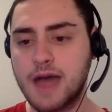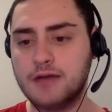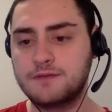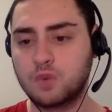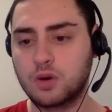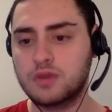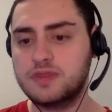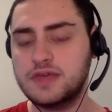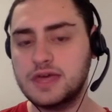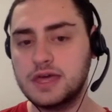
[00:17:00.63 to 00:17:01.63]
back for
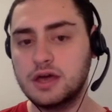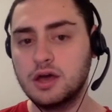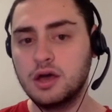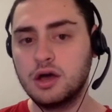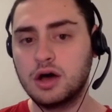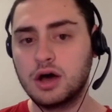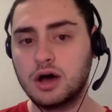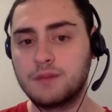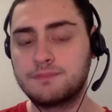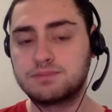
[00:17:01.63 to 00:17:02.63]
the
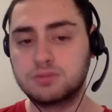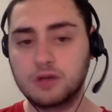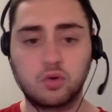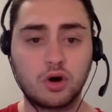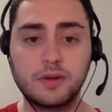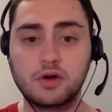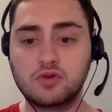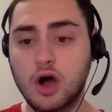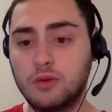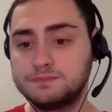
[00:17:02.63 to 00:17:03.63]
a tournament in
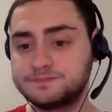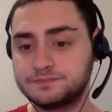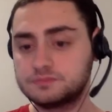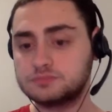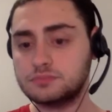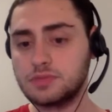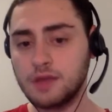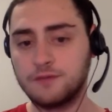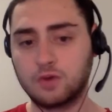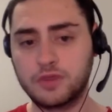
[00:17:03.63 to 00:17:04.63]
Rome
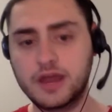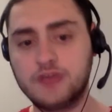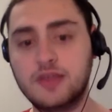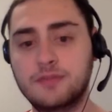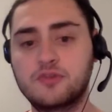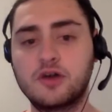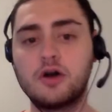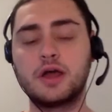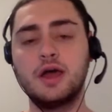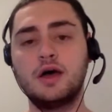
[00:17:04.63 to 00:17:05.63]
for the next
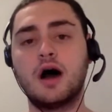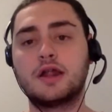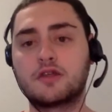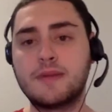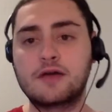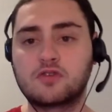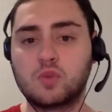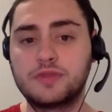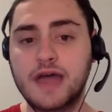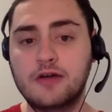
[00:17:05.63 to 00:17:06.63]
episode. Another
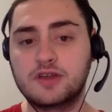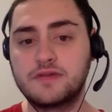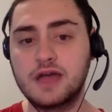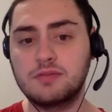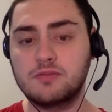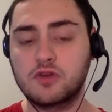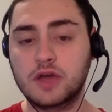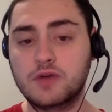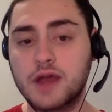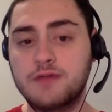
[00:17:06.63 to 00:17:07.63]
Masters 1000 event, so
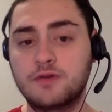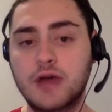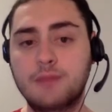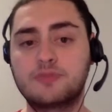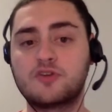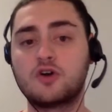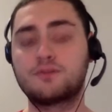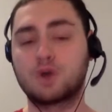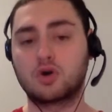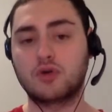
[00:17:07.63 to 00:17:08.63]
get ready for an episode
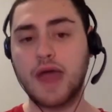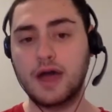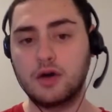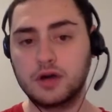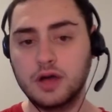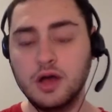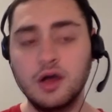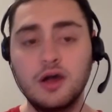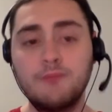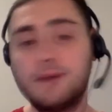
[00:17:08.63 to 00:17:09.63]
per round.
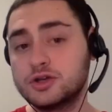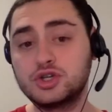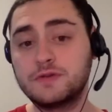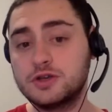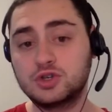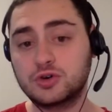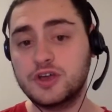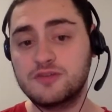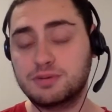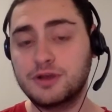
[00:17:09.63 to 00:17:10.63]
Bunch of
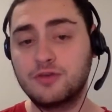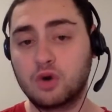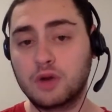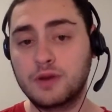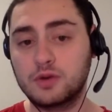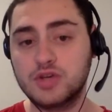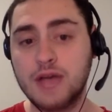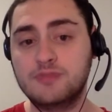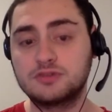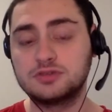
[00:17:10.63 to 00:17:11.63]
injuries pre-tournament, which
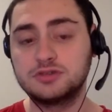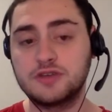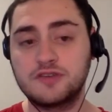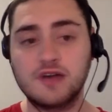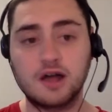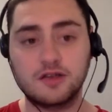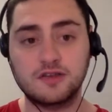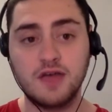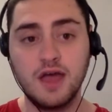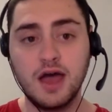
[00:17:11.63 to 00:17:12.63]
absolutely
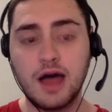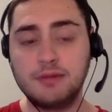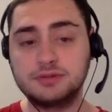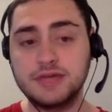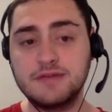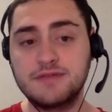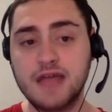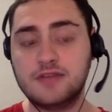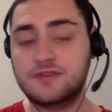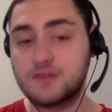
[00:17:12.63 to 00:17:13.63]
sucks. I believe
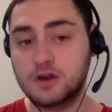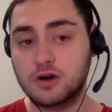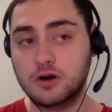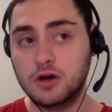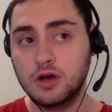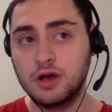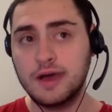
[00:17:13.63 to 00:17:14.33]
that Sinner,